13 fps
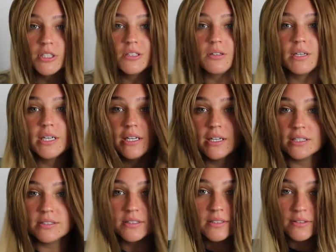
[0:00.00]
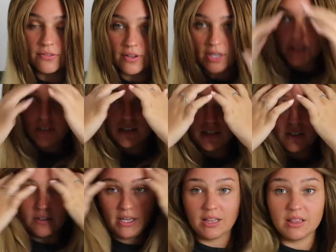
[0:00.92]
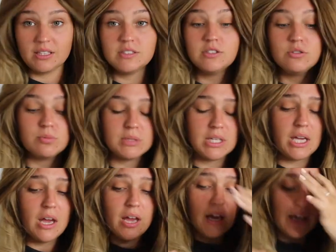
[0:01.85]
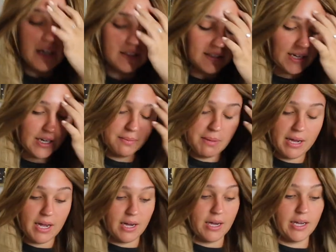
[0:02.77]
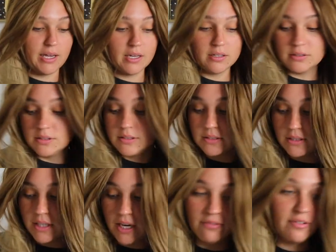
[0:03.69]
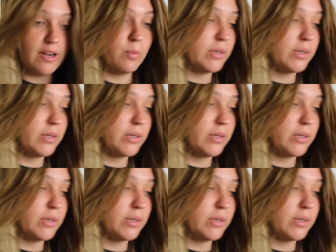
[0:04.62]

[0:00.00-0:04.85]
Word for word: you know what? It's fine. Okay, this is really, it's getting in my eye. It's not fine.